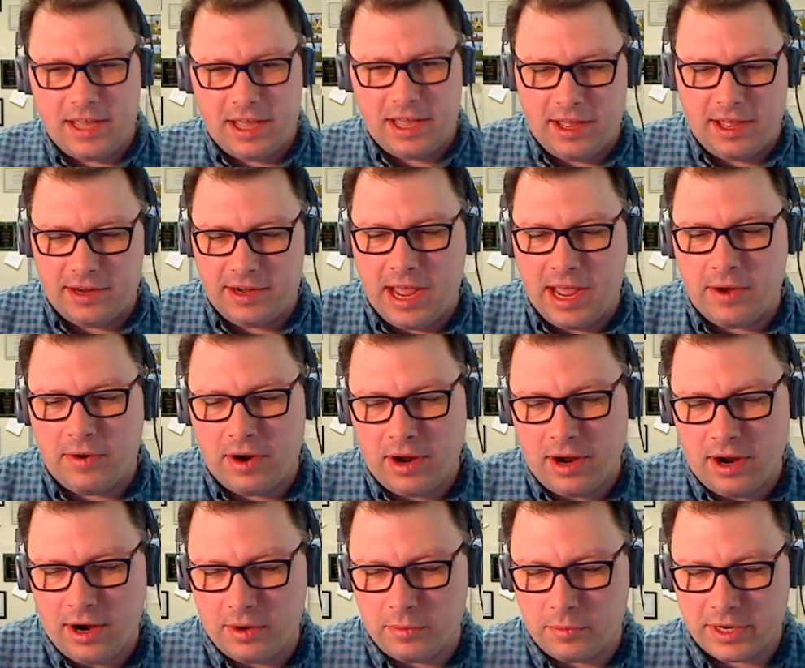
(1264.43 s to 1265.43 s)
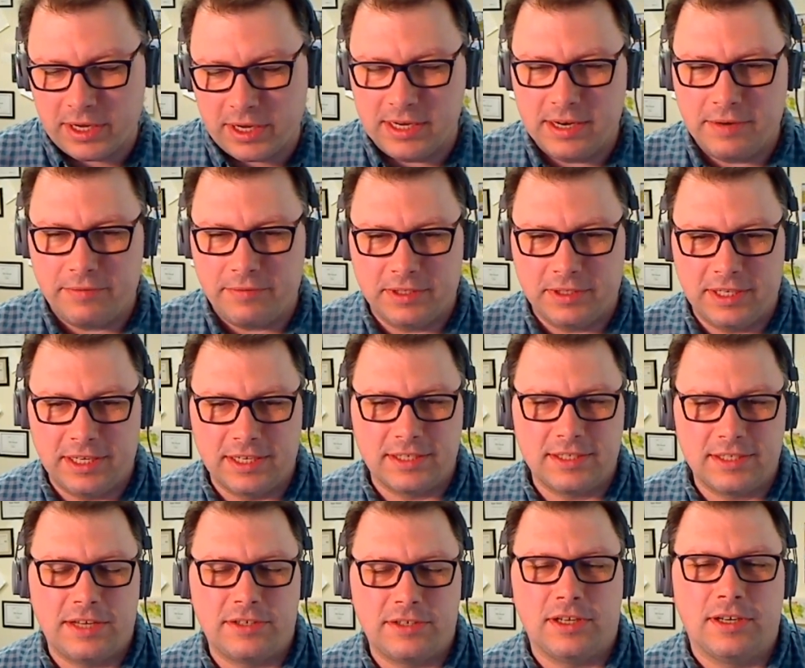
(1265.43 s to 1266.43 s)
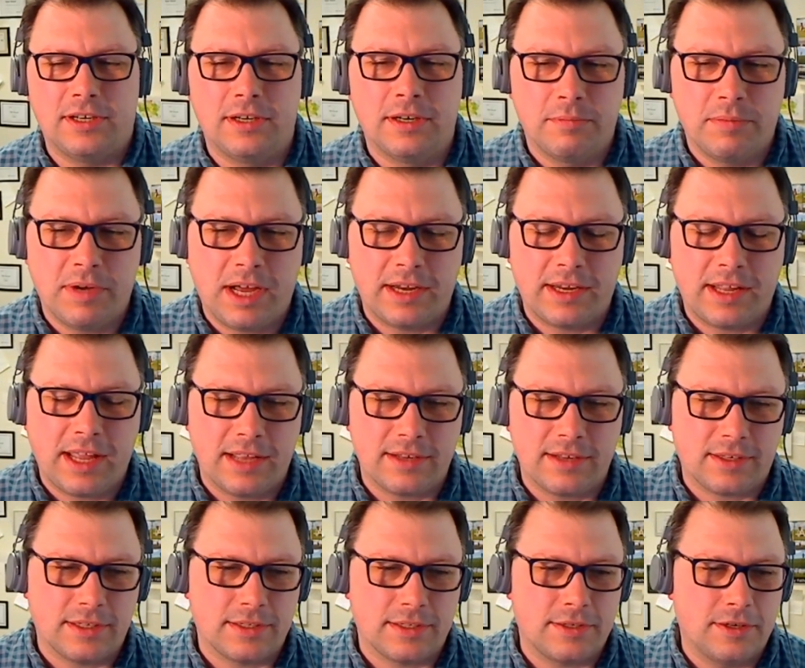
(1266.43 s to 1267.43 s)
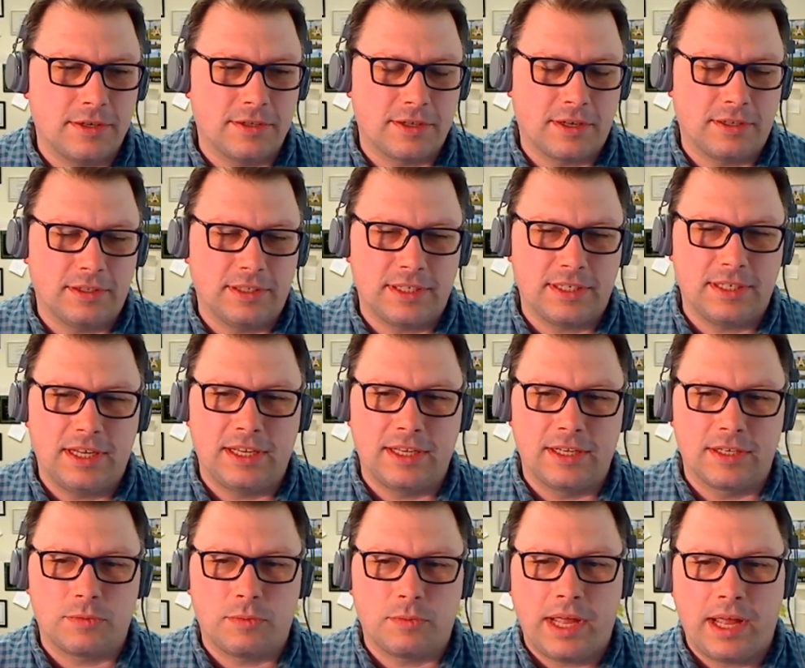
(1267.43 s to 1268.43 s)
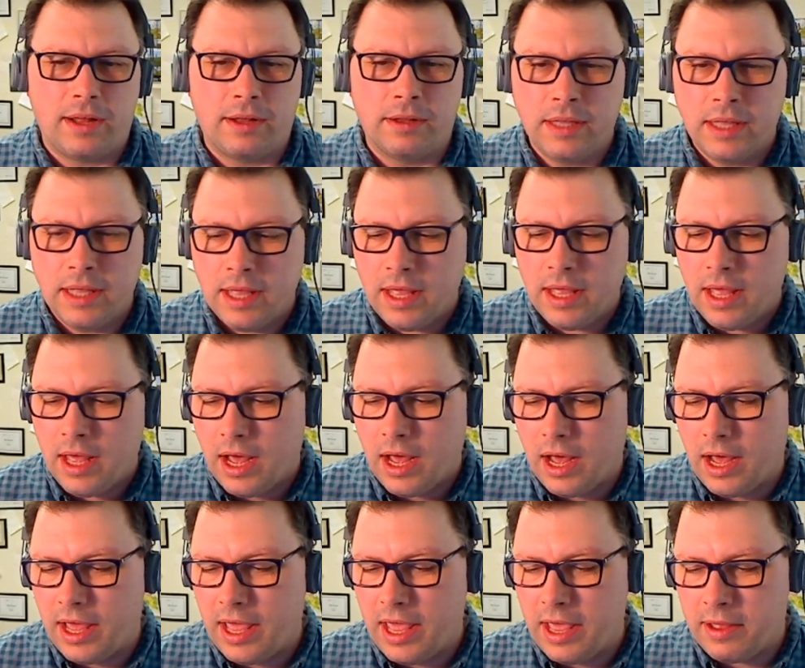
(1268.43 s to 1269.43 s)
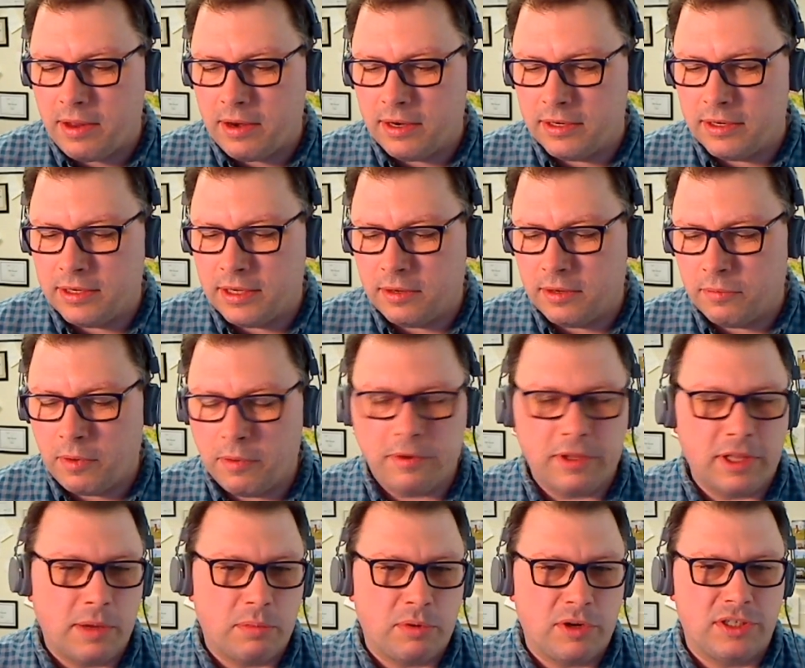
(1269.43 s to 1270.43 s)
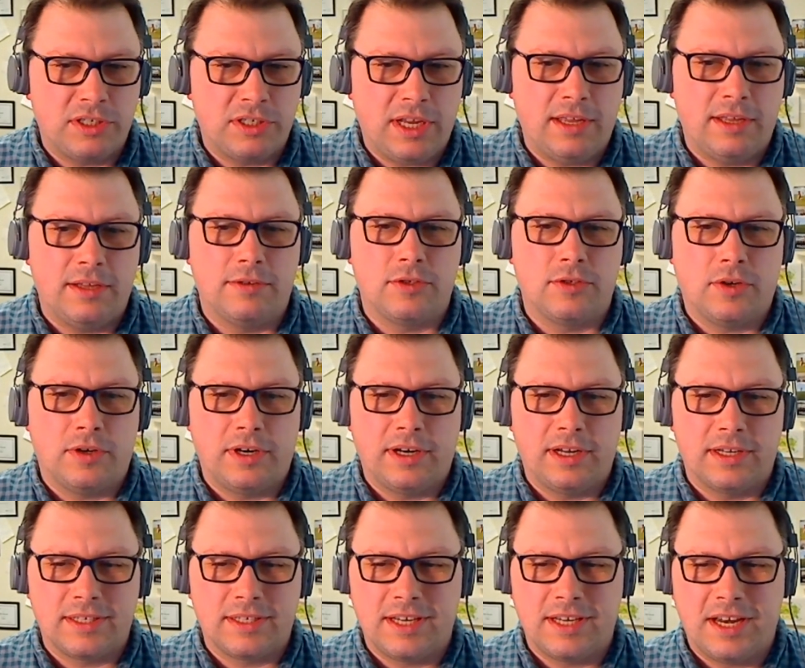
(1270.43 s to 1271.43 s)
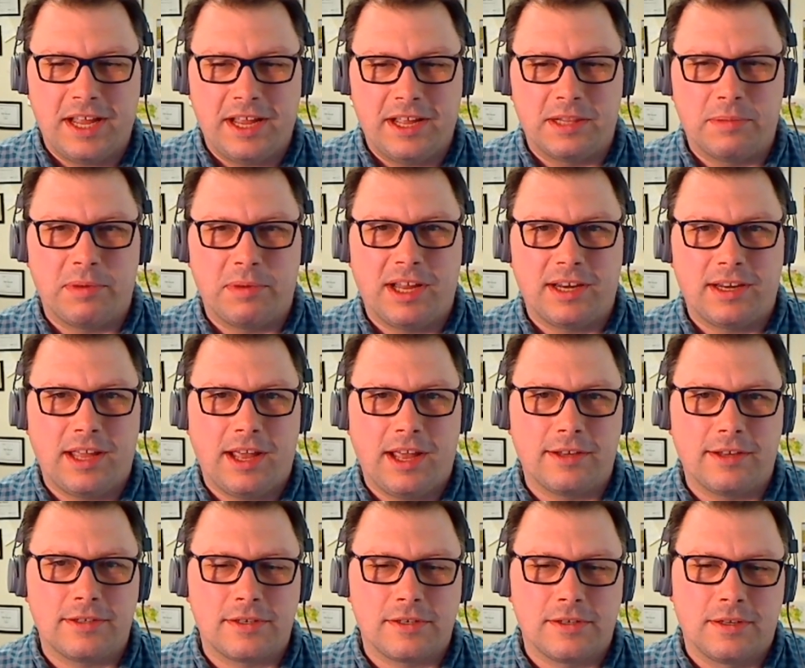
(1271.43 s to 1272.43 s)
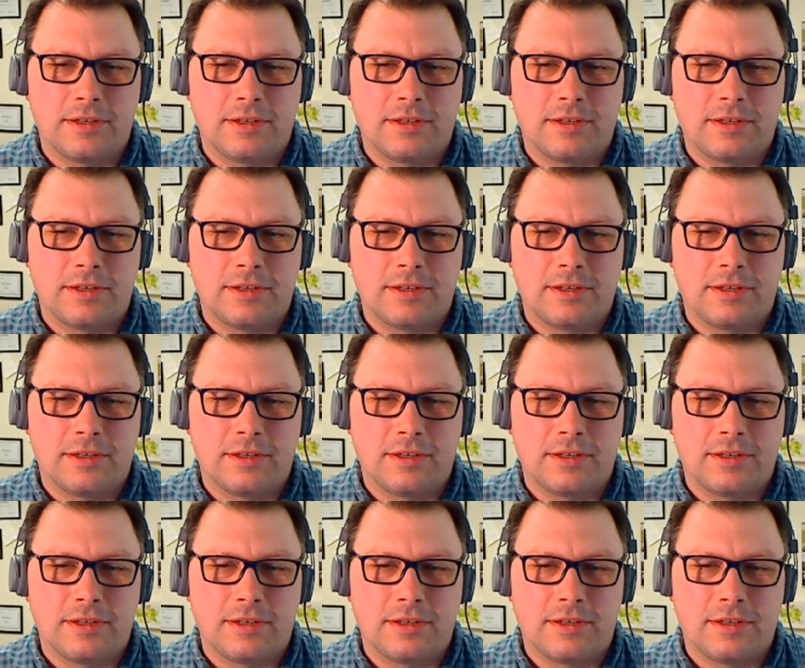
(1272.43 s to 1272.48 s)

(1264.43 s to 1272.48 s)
Uh, now our Working Differently Extension podcast listeners are listening as well, uh, and uh, we really appreciate you joining us today on the podcast.